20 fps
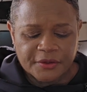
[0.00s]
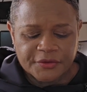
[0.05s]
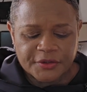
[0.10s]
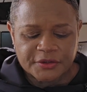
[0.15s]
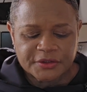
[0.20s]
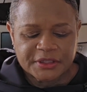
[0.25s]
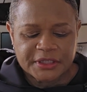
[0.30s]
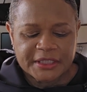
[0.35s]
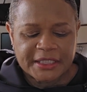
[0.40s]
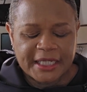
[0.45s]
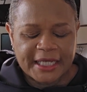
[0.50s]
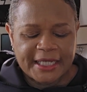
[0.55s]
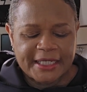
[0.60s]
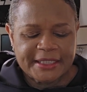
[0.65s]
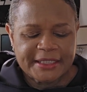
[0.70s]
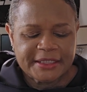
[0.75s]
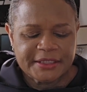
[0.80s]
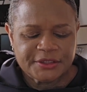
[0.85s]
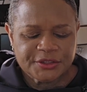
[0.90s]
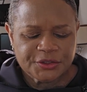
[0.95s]
There's an
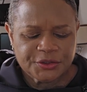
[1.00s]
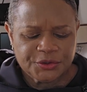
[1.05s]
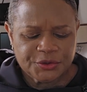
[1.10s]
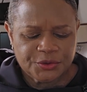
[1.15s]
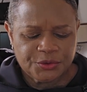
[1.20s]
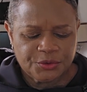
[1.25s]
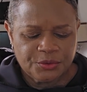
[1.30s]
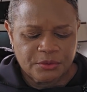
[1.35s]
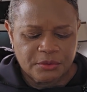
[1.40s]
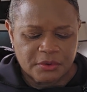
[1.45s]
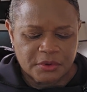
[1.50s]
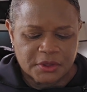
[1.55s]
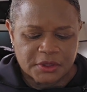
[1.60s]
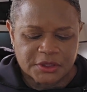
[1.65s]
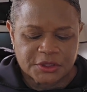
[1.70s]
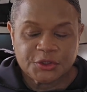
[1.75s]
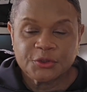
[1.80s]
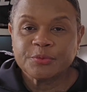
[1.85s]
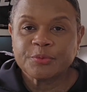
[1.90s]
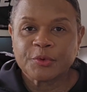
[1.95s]
82
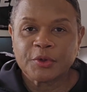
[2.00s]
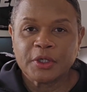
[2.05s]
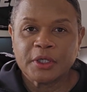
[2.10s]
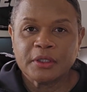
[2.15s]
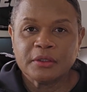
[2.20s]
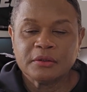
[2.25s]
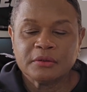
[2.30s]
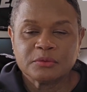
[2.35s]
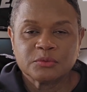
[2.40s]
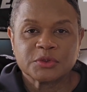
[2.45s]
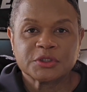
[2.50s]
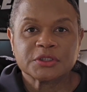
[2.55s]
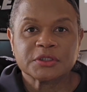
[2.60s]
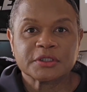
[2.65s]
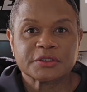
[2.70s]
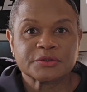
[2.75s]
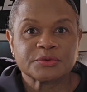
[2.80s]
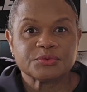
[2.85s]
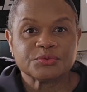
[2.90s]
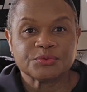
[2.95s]
Supra, which
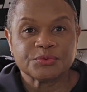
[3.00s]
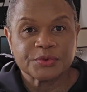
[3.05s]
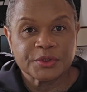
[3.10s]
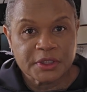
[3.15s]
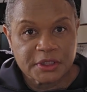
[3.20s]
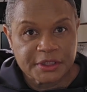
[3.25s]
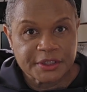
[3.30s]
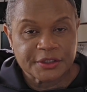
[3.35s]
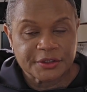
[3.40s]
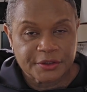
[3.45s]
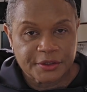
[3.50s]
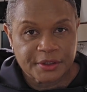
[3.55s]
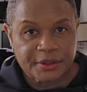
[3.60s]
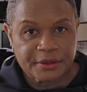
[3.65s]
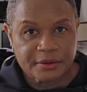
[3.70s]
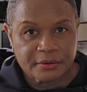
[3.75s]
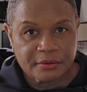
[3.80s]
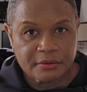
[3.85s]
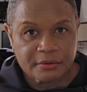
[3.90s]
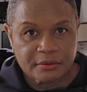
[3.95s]
looks really
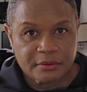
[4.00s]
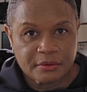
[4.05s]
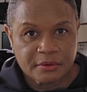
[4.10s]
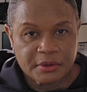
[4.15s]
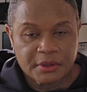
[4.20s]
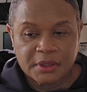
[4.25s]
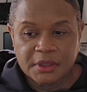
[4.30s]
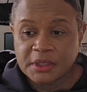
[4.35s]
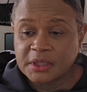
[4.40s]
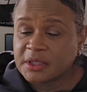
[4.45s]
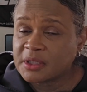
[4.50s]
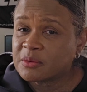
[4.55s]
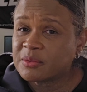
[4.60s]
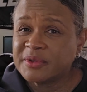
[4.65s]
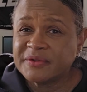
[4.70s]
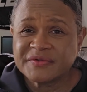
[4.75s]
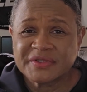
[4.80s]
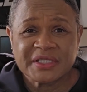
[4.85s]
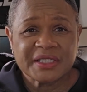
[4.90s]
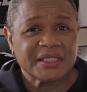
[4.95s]
good. You know,
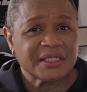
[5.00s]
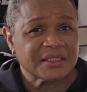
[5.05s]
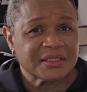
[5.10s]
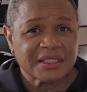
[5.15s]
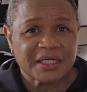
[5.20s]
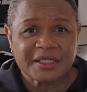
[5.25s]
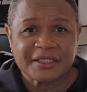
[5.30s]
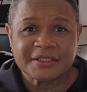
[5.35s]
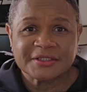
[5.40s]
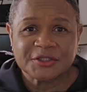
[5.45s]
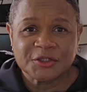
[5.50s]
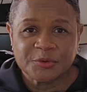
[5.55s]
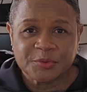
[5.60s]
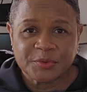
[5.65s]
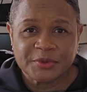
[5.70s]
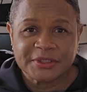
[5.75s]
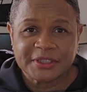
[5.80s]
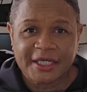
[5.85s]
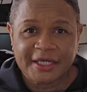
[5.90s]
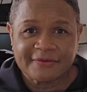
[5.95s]
we've seen a ton of
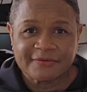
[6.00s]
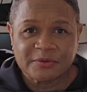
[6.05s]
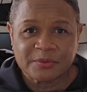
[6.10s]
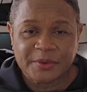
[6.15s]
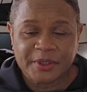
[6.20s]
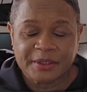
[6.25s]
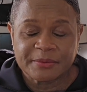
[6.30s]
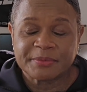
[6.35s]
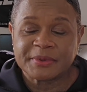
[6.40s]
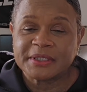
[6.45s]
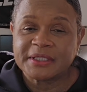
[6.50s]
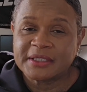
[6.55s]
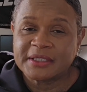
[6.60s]
Supras, haven't we?